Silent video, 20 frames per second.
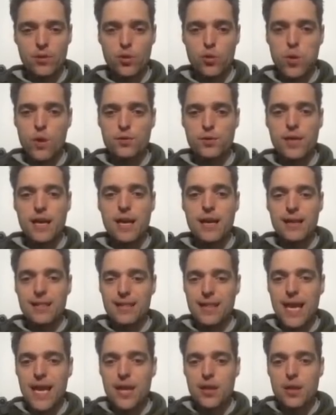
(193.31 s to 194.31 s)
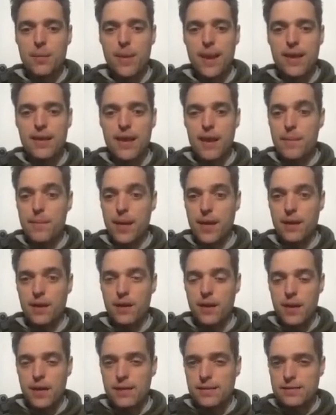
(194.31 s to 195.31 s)
Quote, like the pandemic,
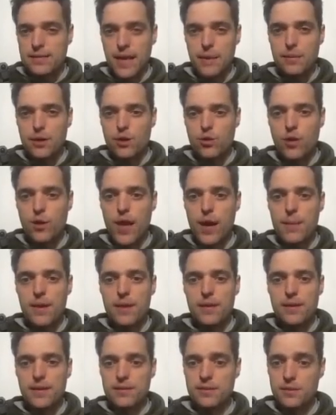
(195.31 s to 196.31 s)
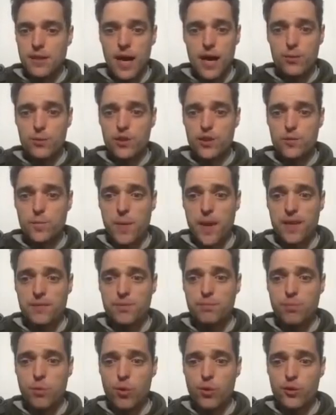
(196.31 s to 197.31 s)
cybercrime does not
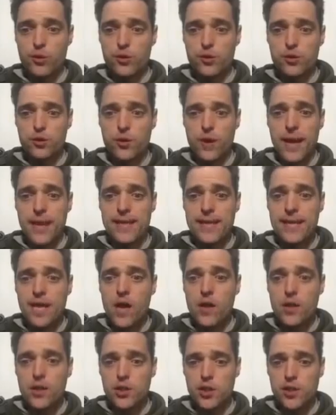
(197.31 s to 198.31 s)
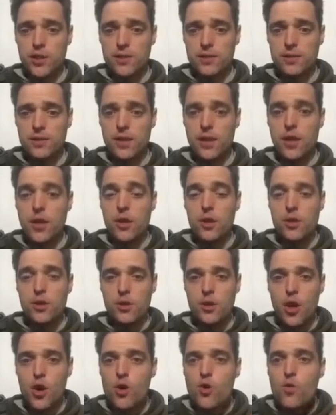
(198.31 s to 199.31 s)
respect borders or ideologies.
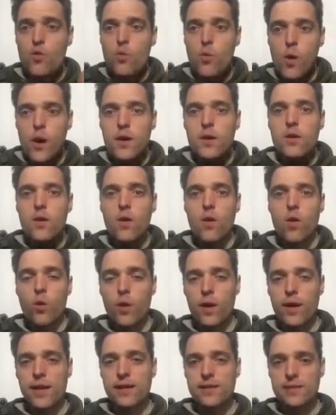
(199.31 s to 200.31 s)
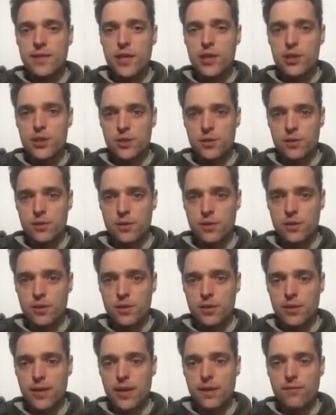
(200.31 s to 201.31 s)
No one organization
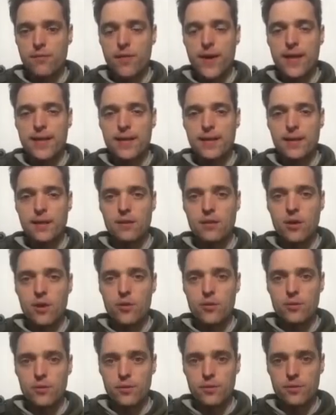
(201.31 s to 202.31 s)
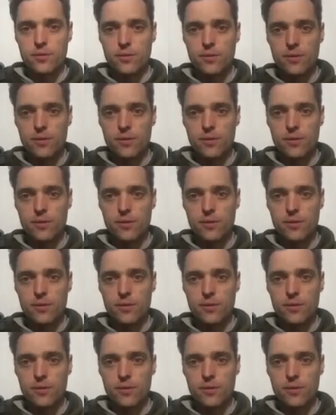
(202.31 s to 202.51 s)
can fight it alone.